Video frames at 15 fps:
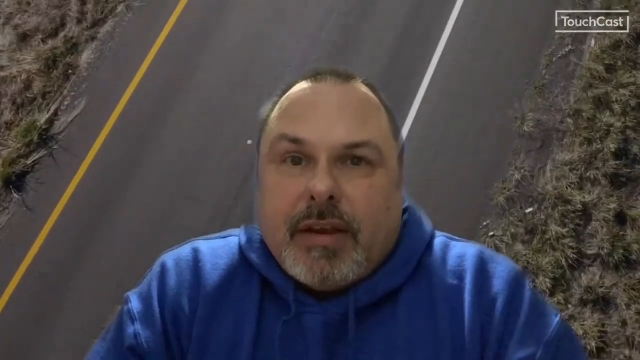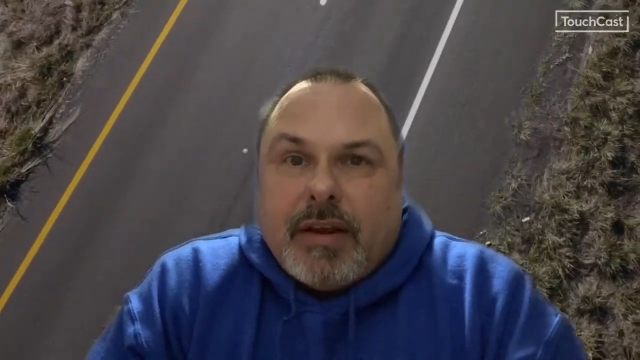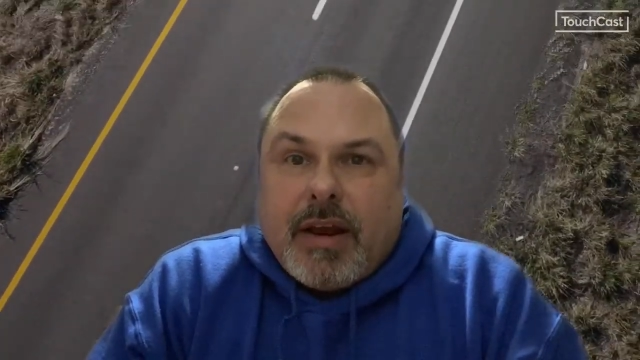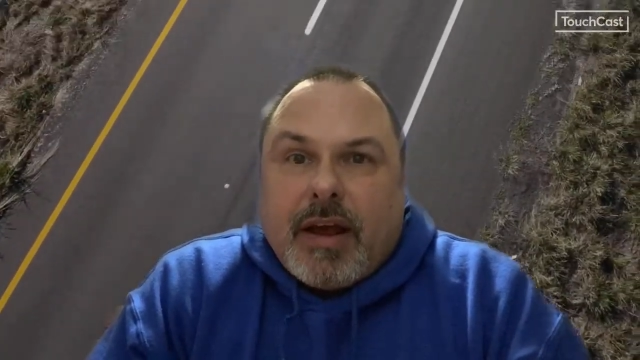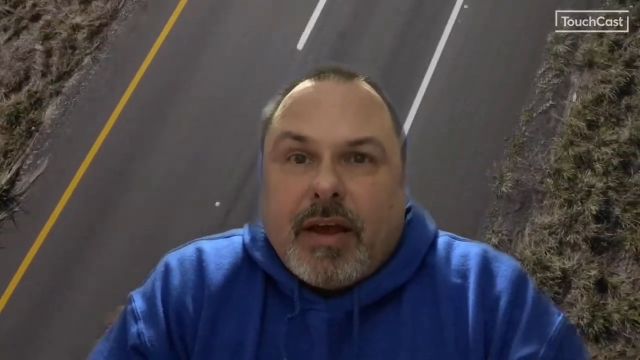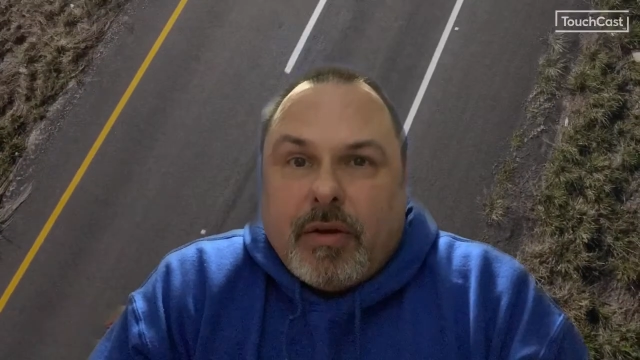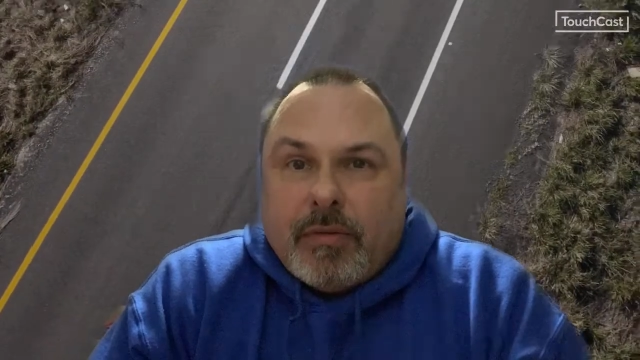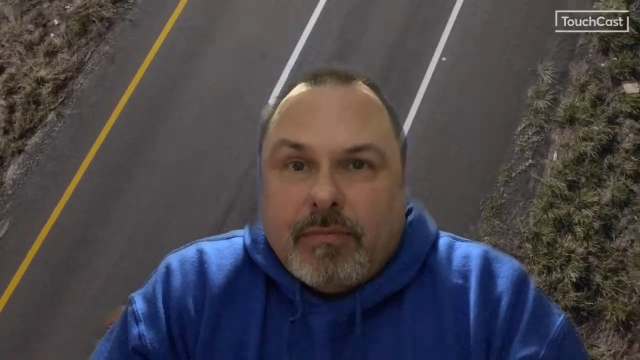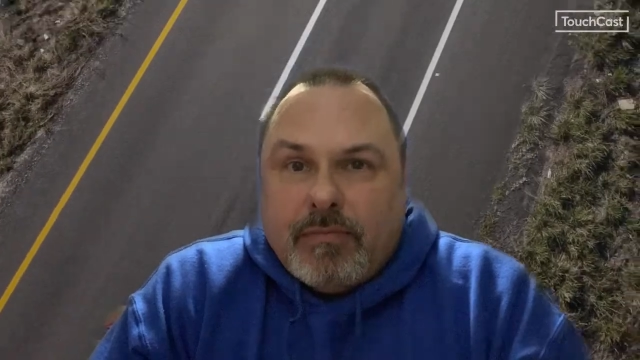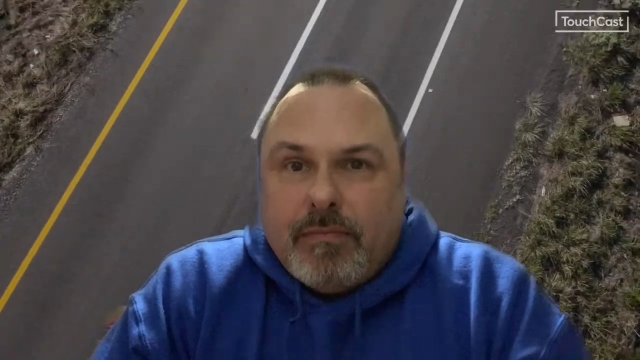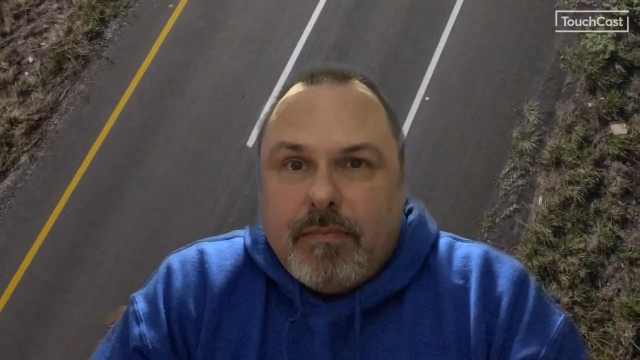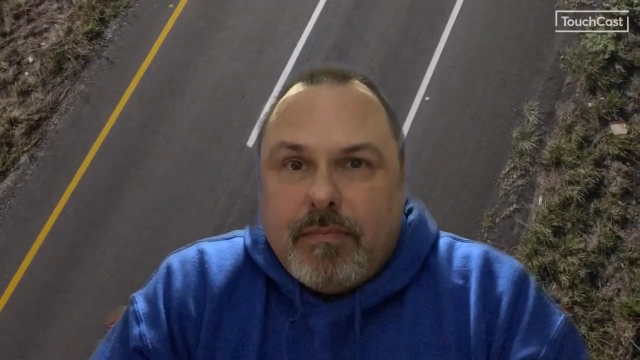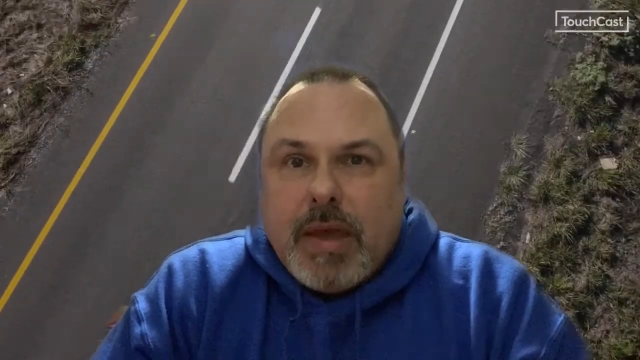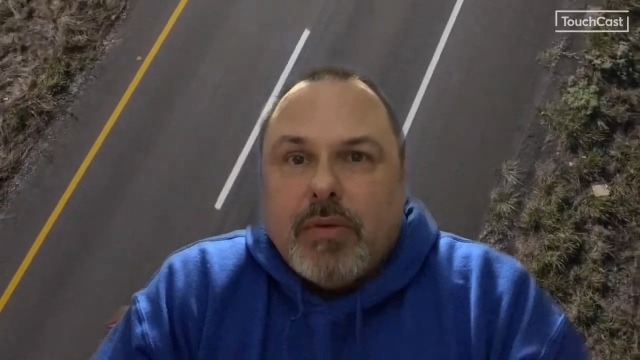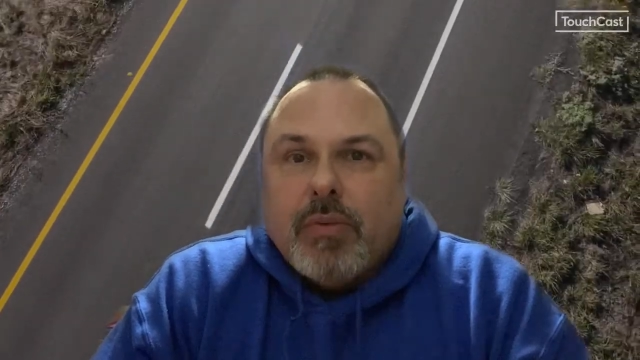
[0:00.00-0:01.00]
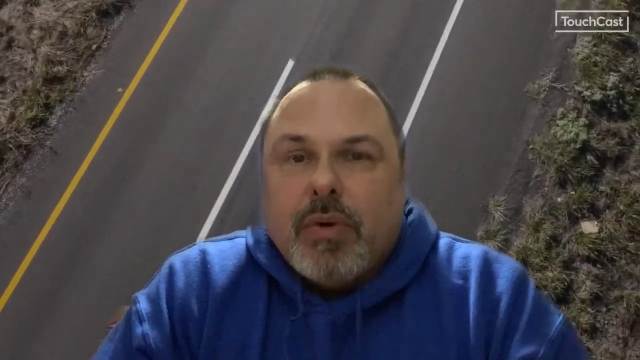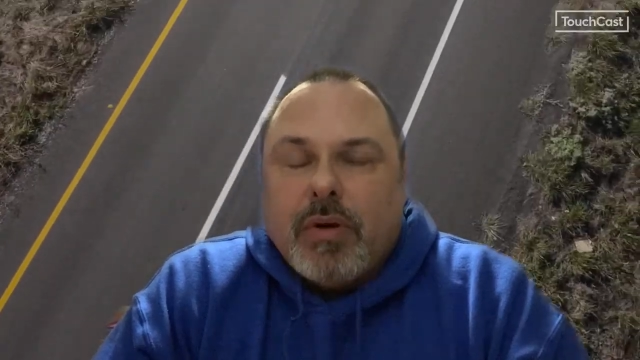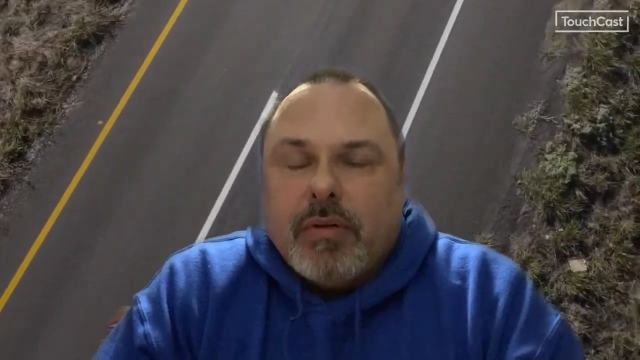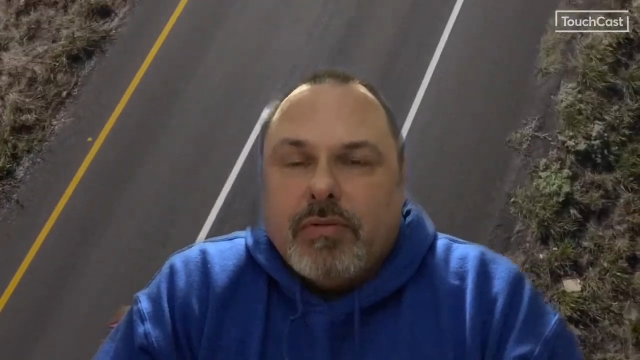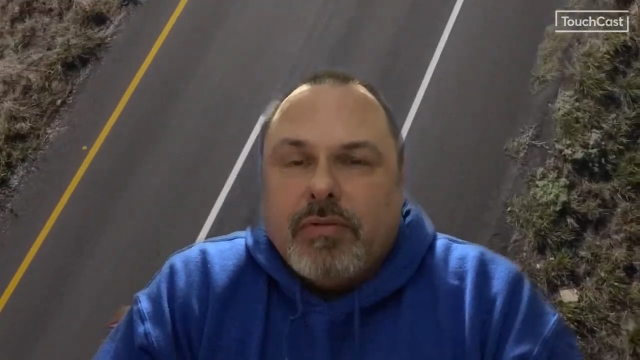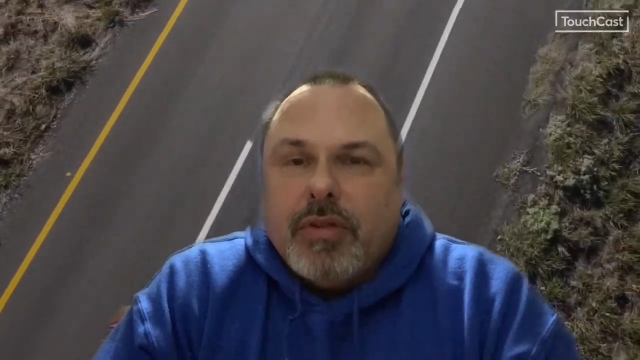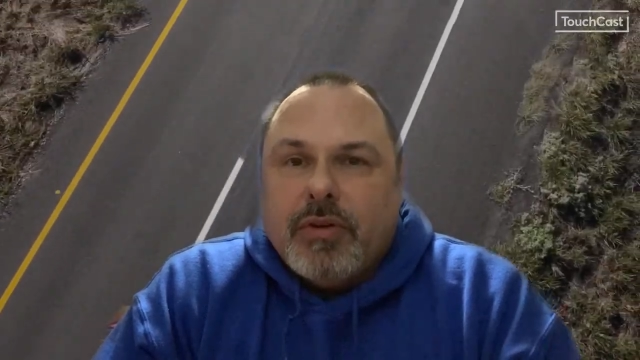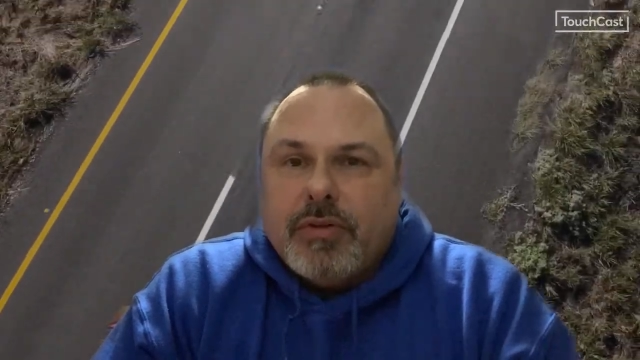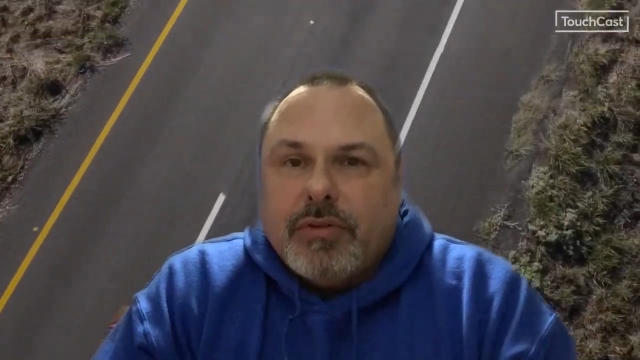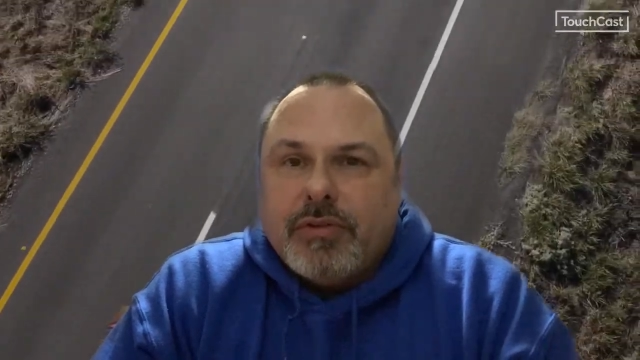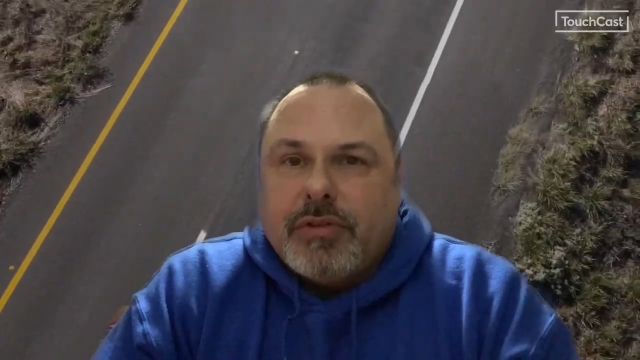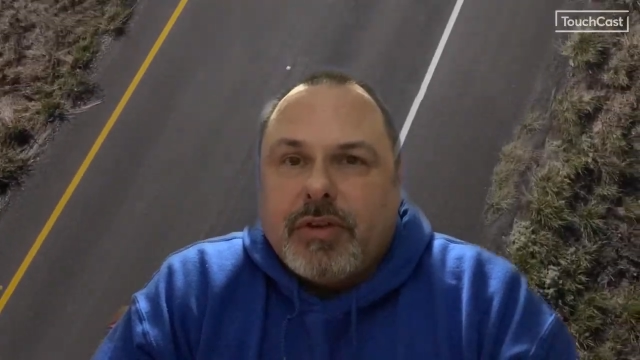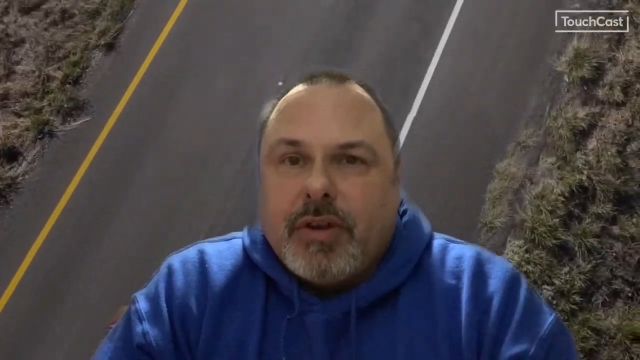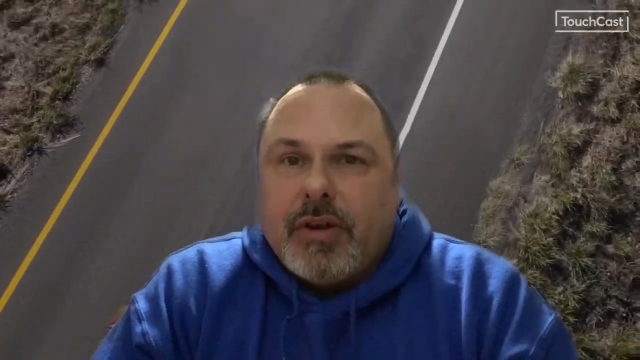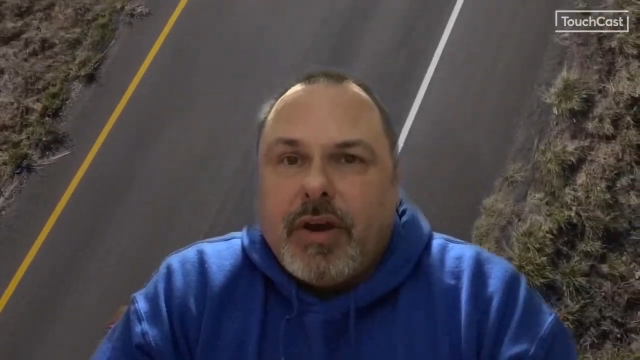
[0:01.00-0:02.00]
and I made one of
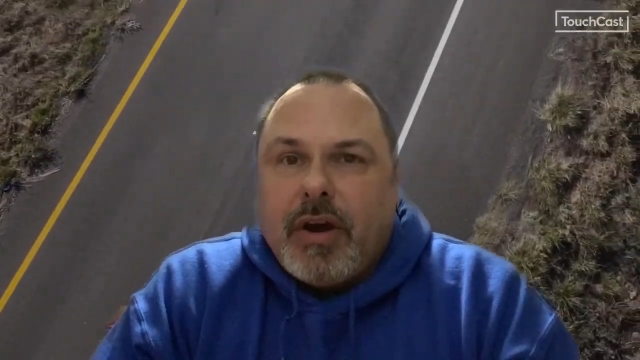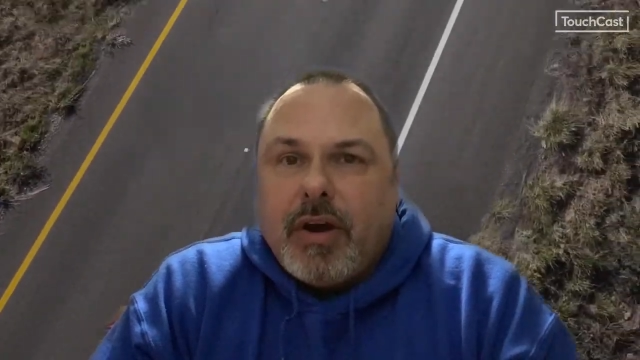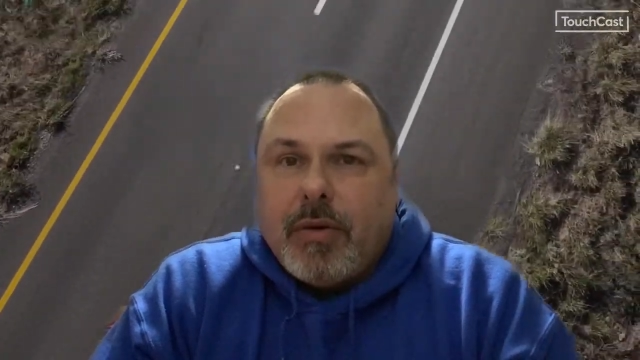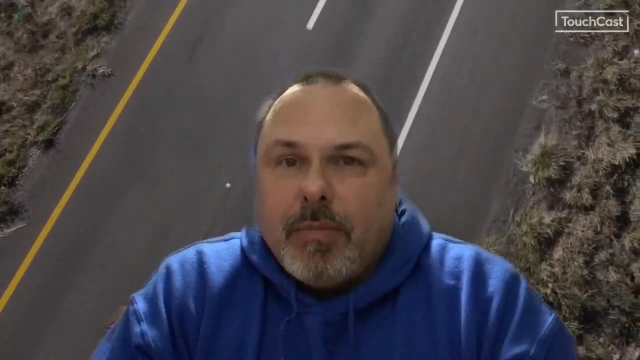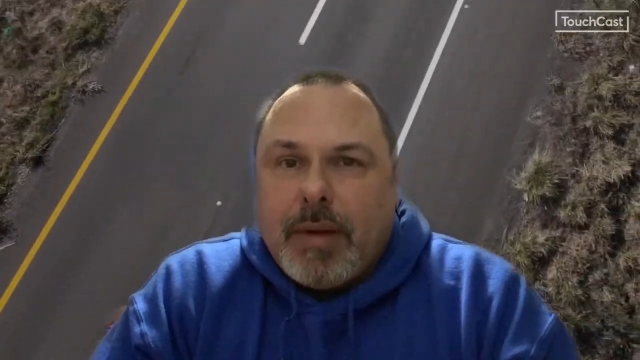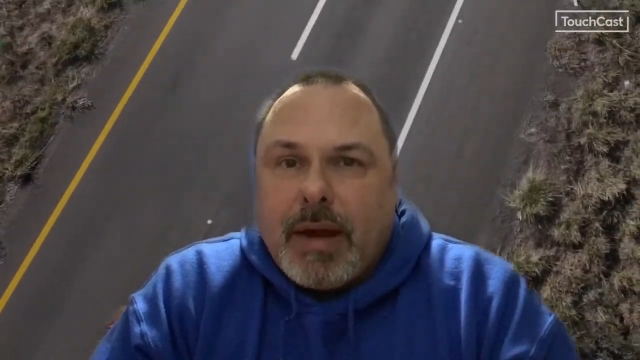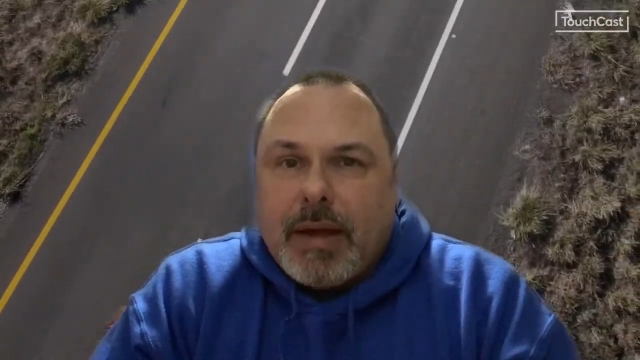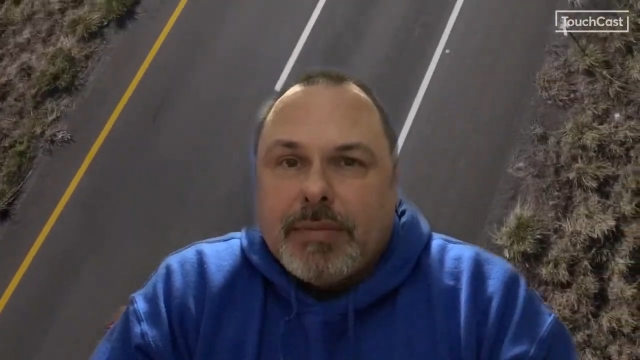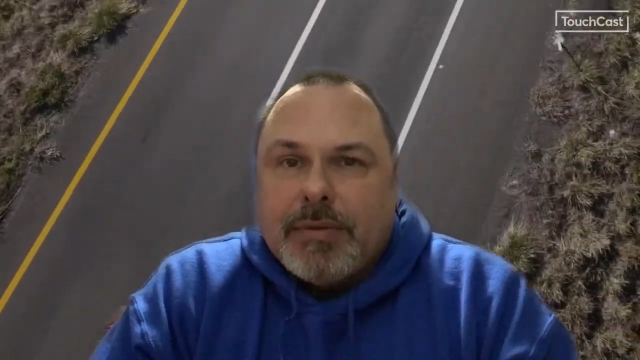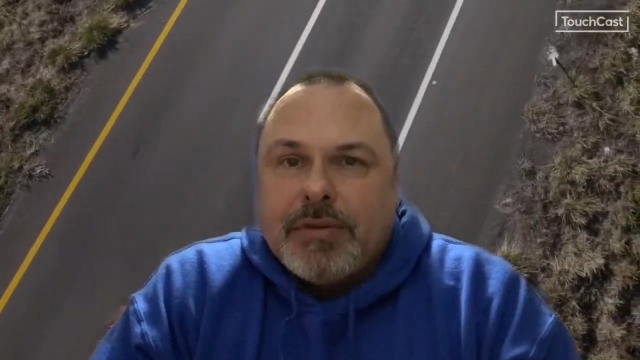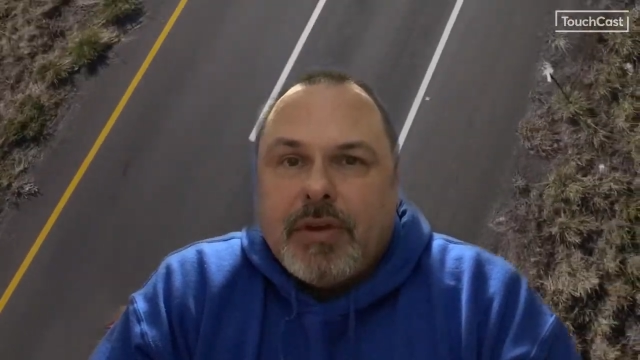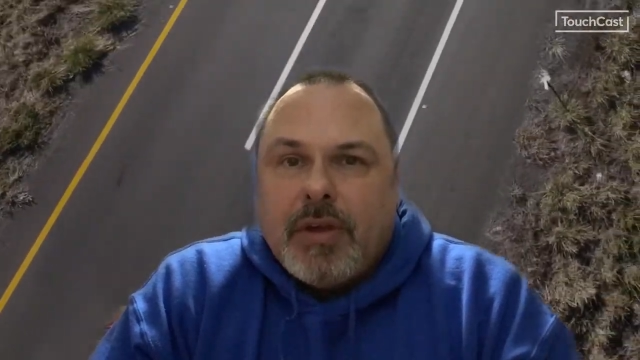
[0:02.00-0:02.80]
those air pipes